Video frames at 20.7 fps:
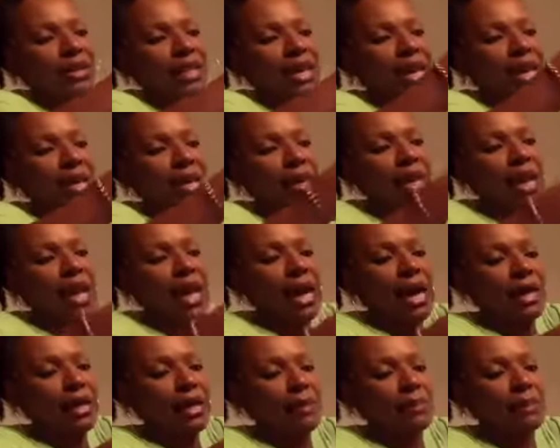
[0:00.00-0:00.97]
kind of
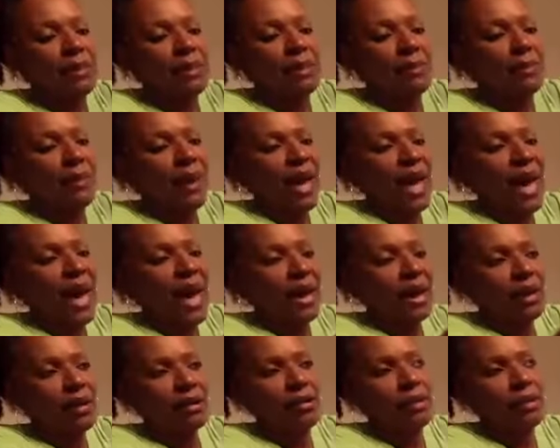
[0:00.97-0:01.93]
line up the
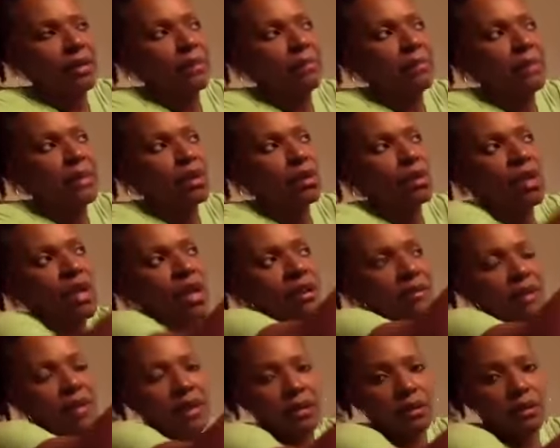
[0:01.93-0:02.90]
back, the middle of
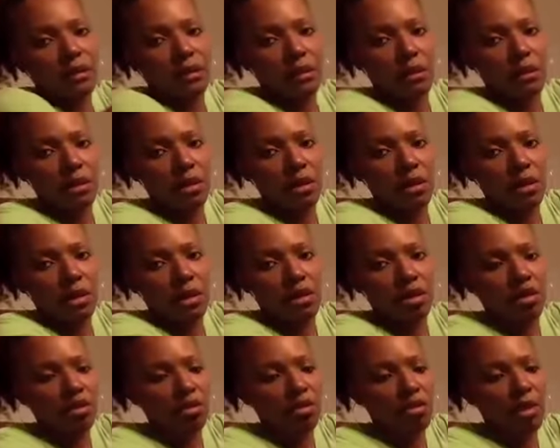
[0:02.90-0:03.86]
it, so that it's
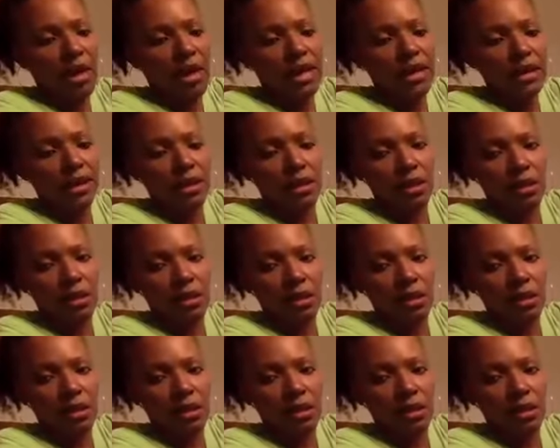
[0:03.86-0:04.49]
straight,